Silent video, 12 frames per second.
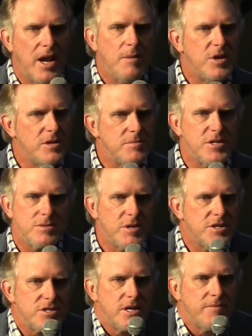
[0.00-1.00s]
I've been,
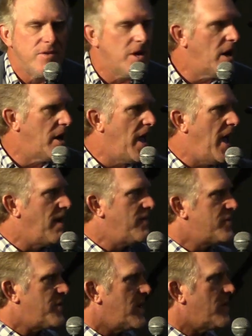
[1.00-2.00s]
been asleep for an hour and a half
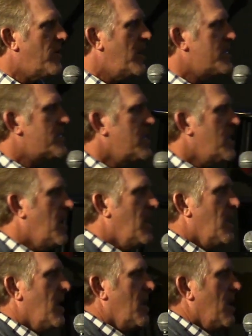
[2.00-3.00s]
trying to rest.
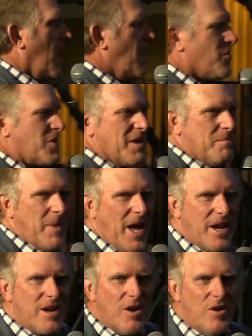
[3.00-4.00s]
I don't get mad
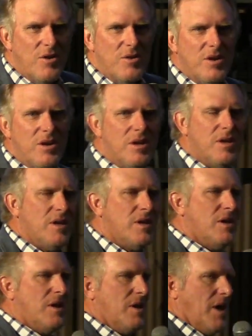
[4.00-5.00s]
at her.
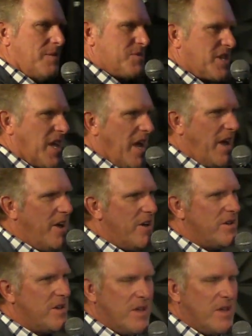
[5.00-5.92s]
I'm scared.